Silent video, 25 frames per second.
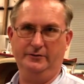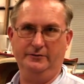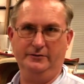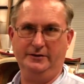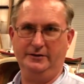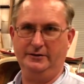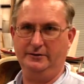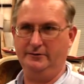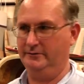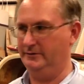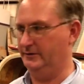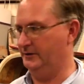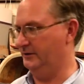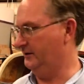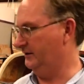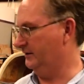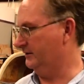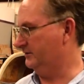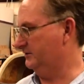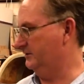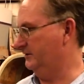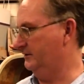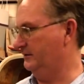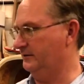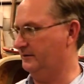no gear
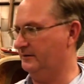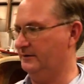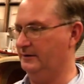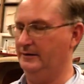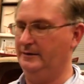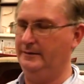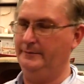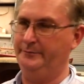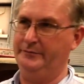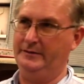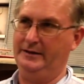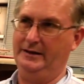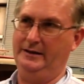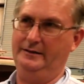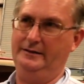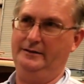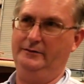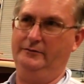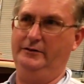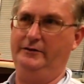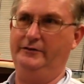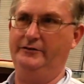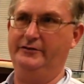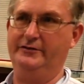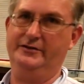reductions, and then
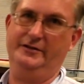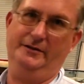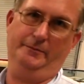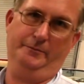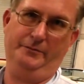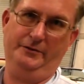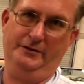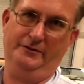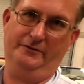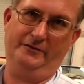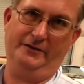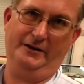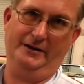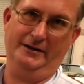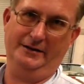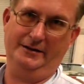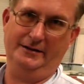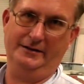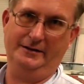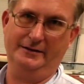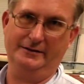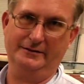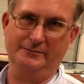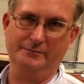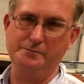we've simplified
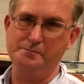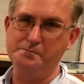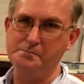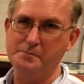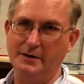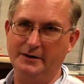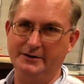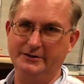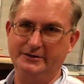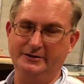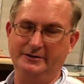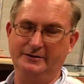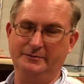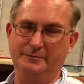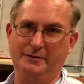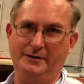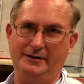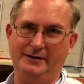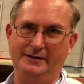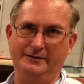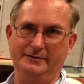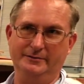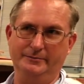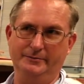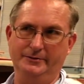it as much as
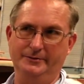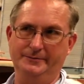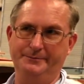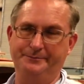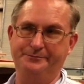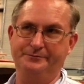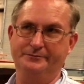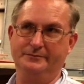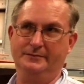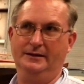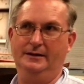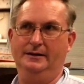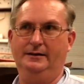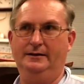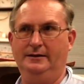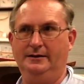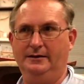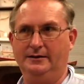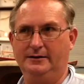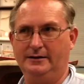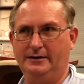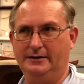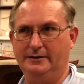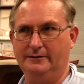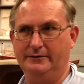possible
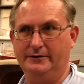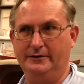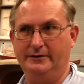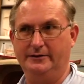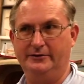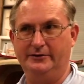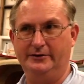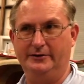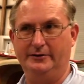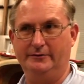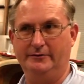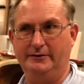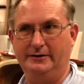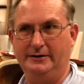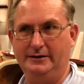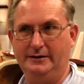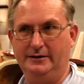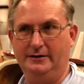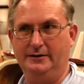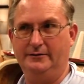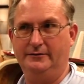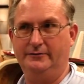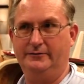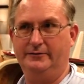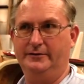kind of the theory
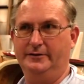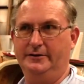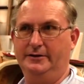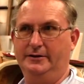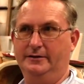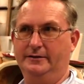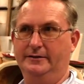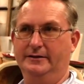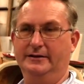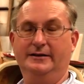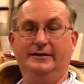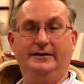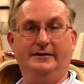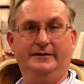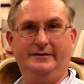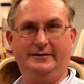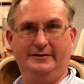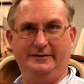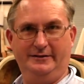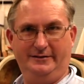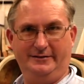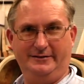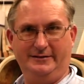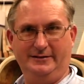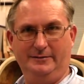of you know the KISS
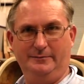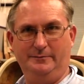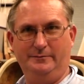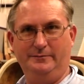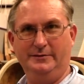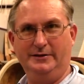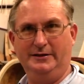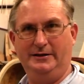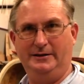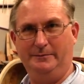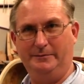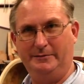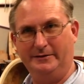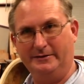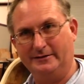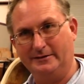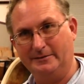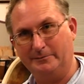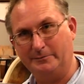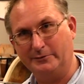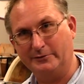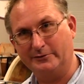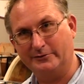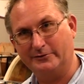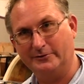system, keep it
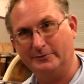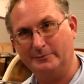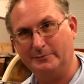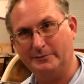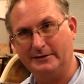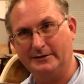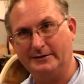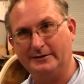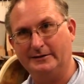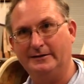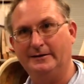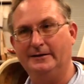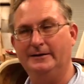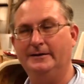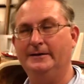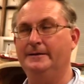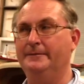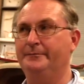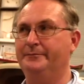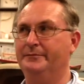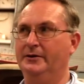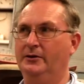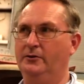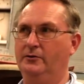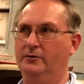simple, stupid. You're right.
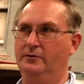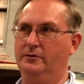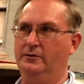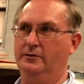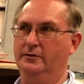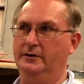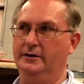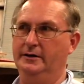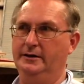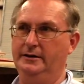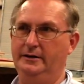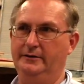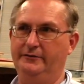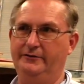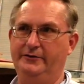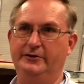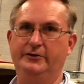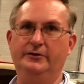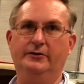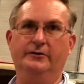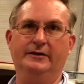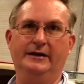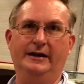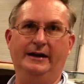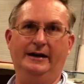Or if you
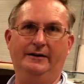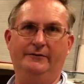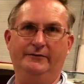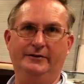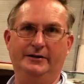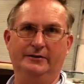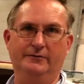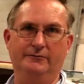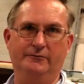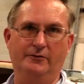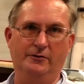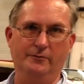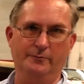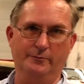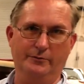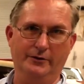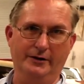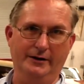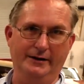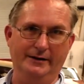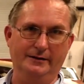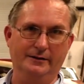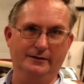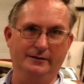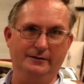don't have it, it won't
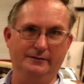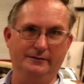break.